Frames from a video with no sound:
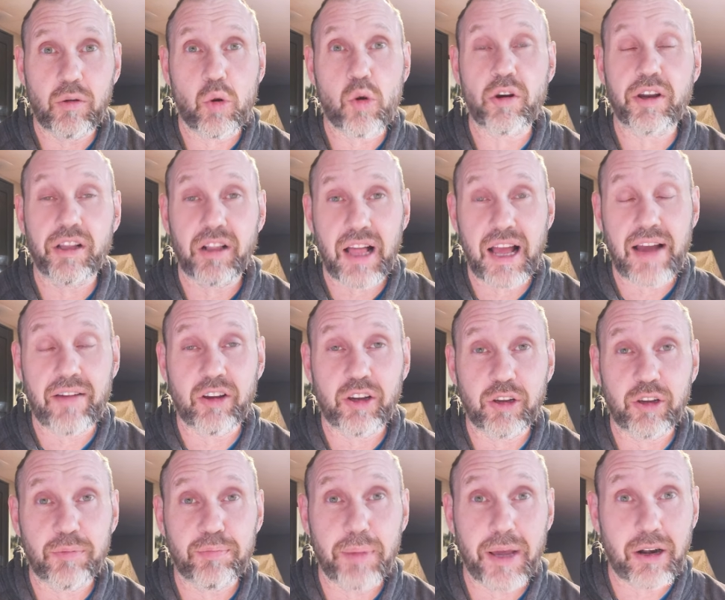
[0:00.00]
or you'll have a
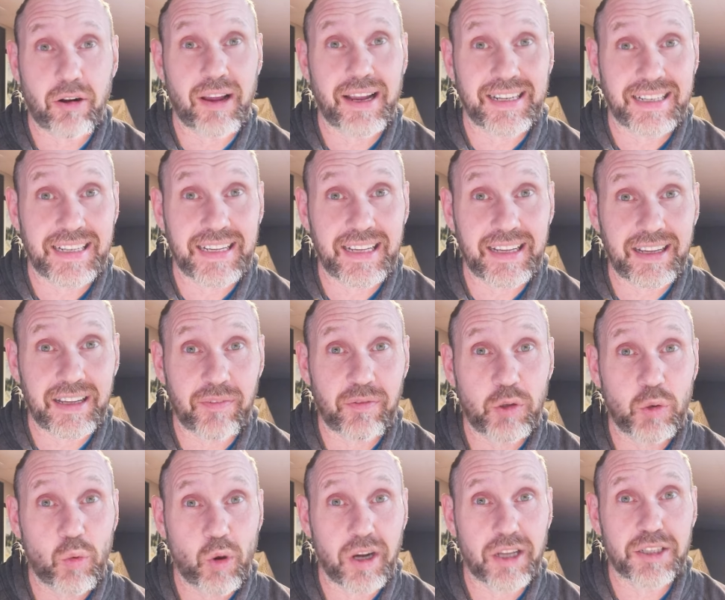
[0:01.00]
good, better idea
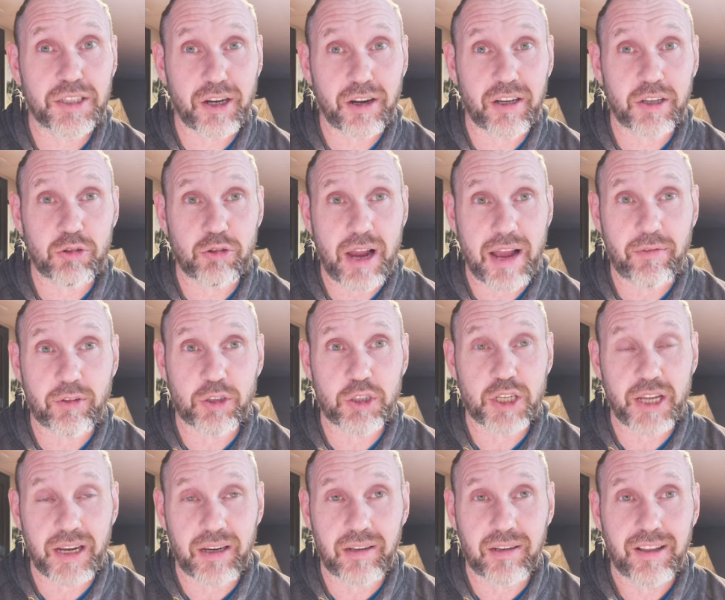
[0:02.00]
if you wanna start a travel
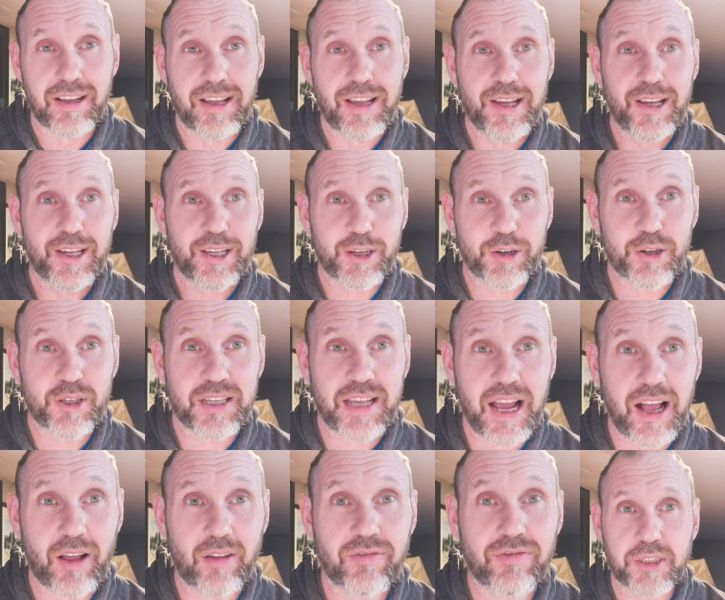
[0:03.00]
channel
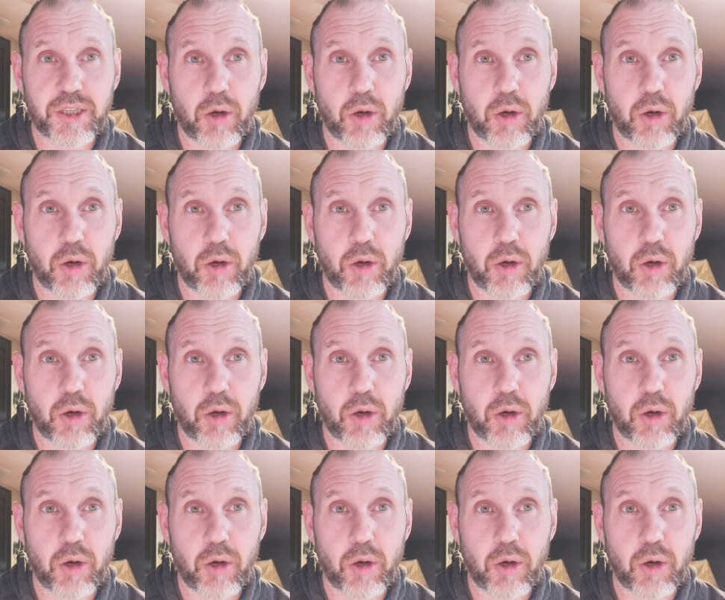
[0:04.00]
yourself.